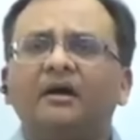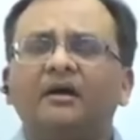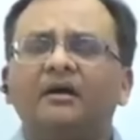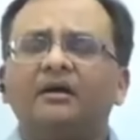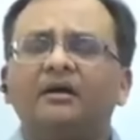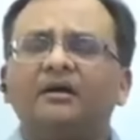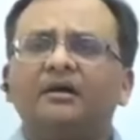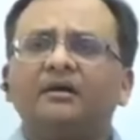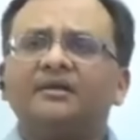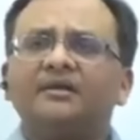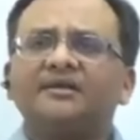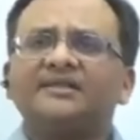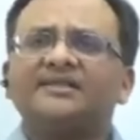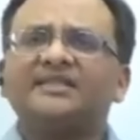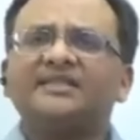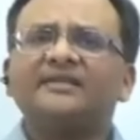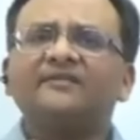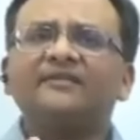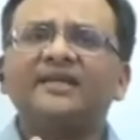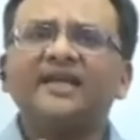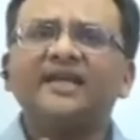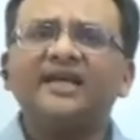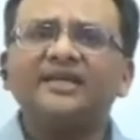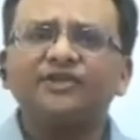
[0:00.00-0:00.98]
a
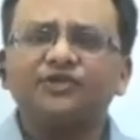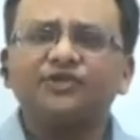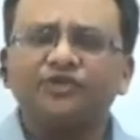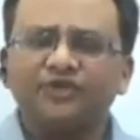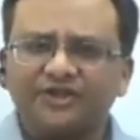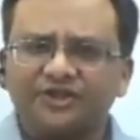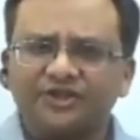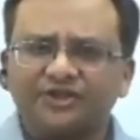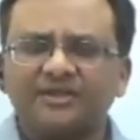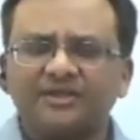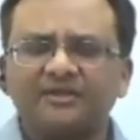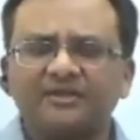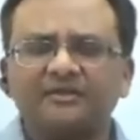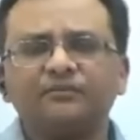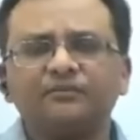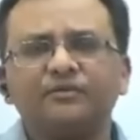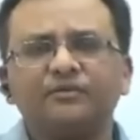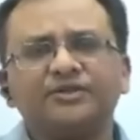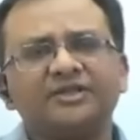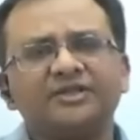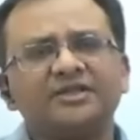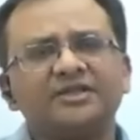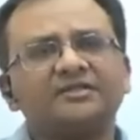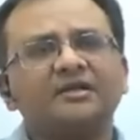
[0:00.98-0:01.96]
civilization
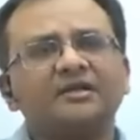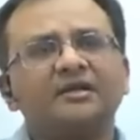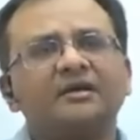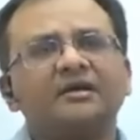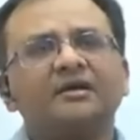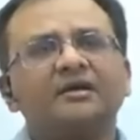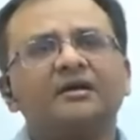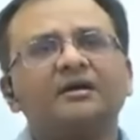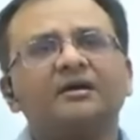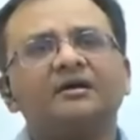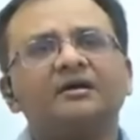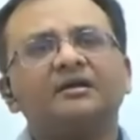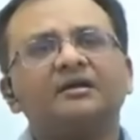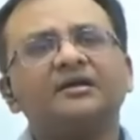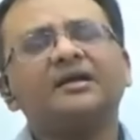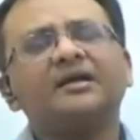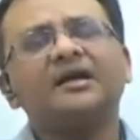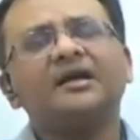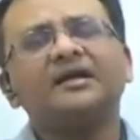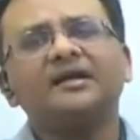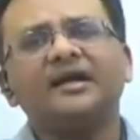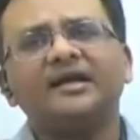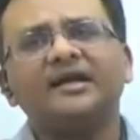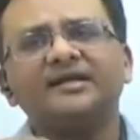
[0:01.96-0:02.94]
which is
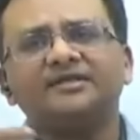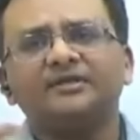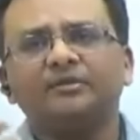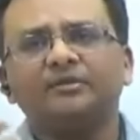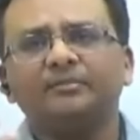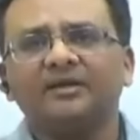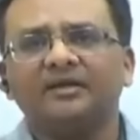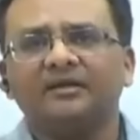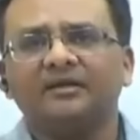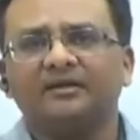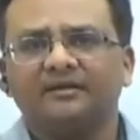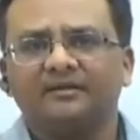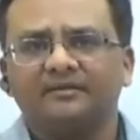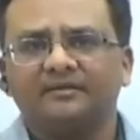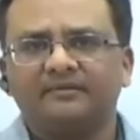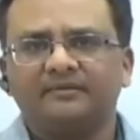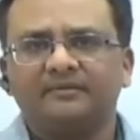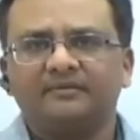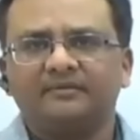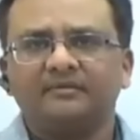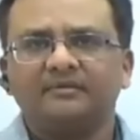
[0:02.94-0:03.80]
recognizable,